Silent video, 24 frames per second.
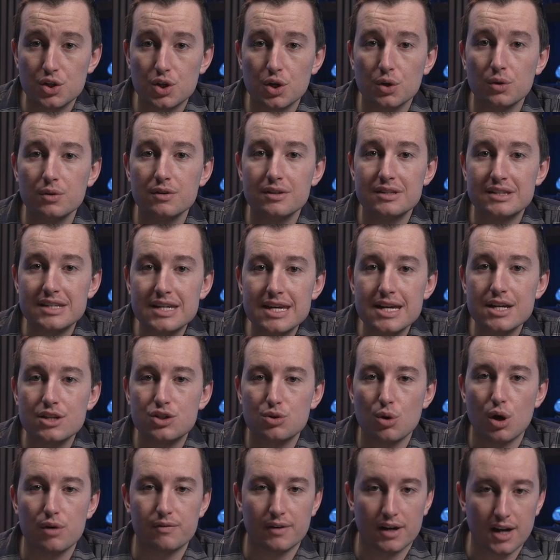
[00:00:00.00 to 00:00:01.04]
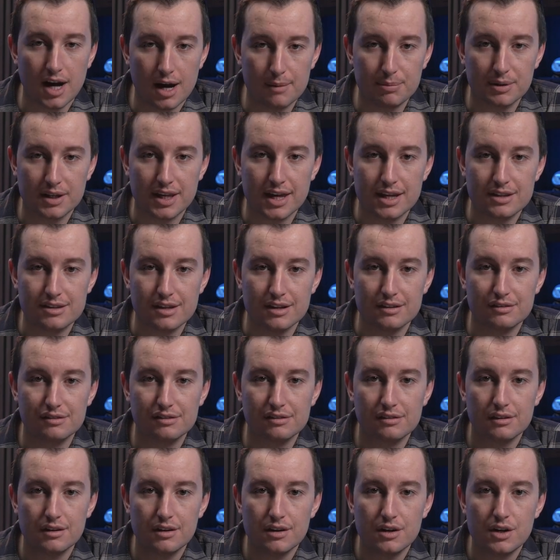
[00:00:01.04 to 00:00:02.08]
don't need to overcomplicate this.
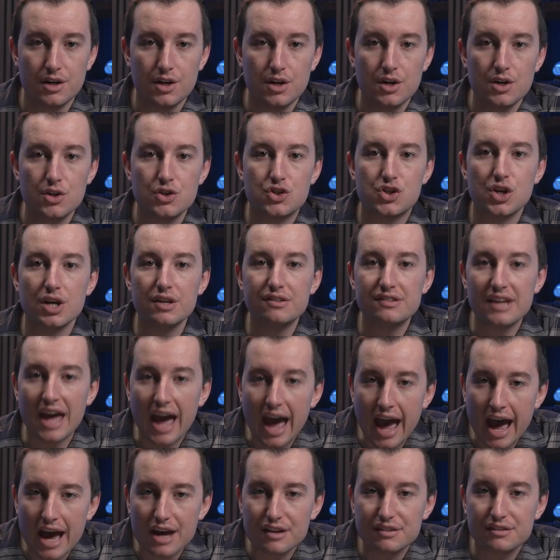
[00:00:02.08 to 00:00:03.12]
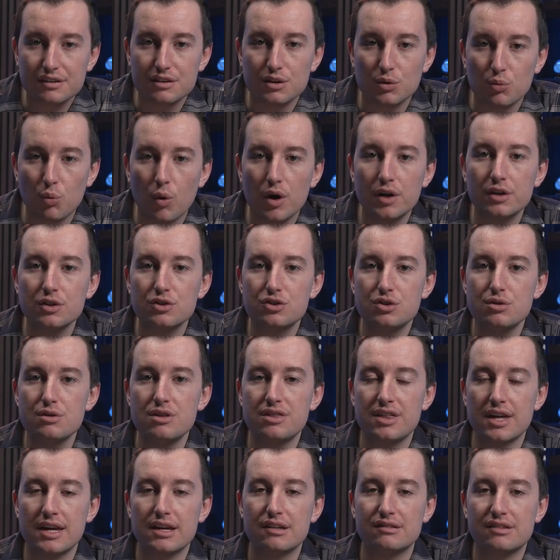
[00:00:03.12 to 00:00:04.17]
Just ask the one or two
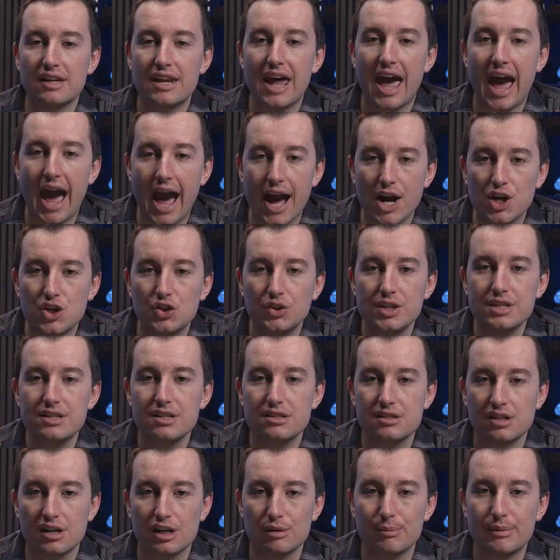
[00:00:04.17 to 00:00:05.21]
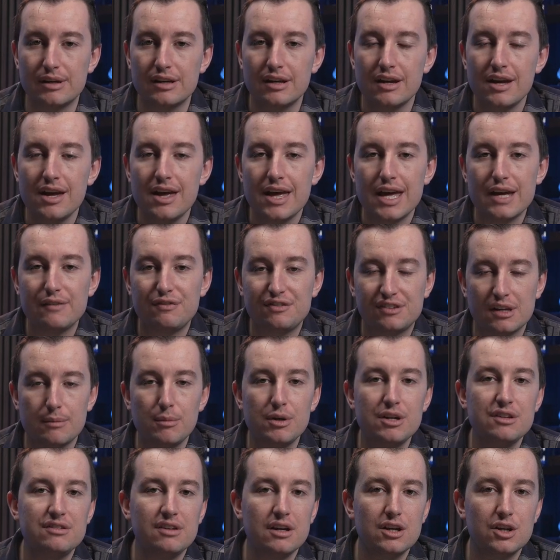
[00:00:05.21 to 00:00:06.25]
things that actually determine if someone
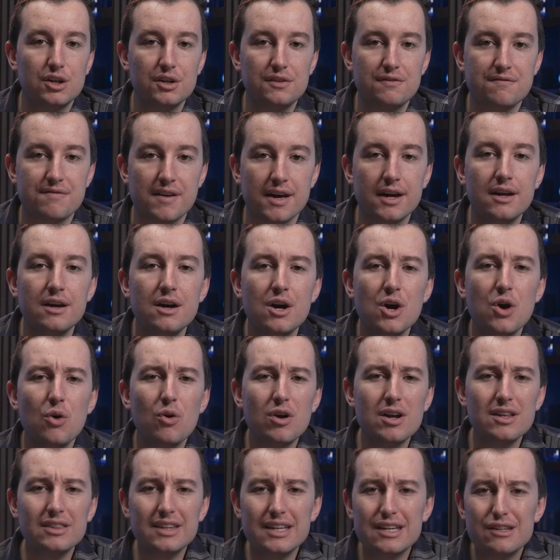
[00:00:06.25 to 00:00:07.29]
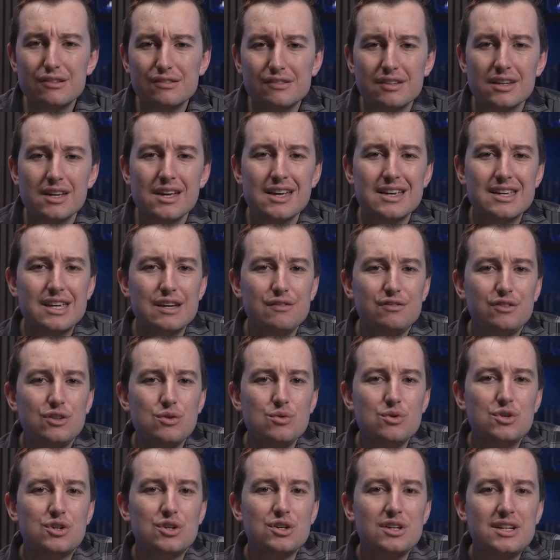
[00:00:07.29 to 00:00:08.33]
is a good fit, or at least gives you
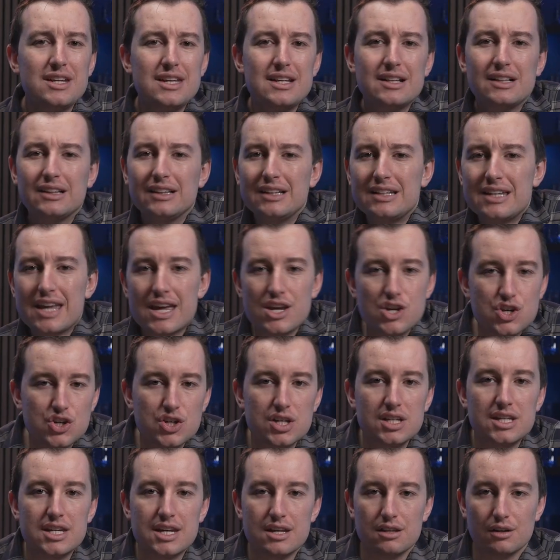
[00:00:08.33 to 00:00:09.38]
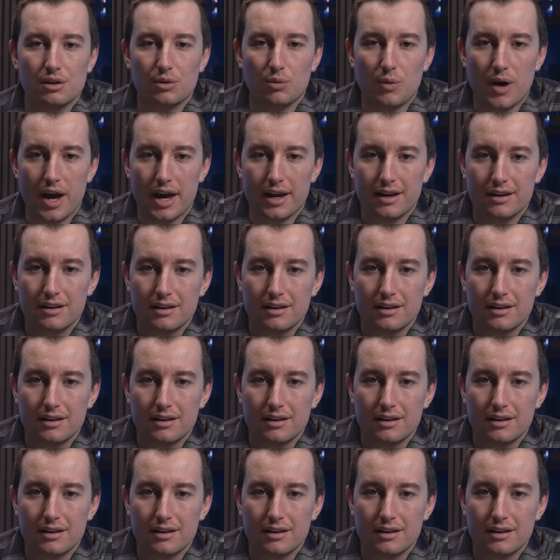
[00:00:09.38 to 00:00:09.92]
good inclination either way.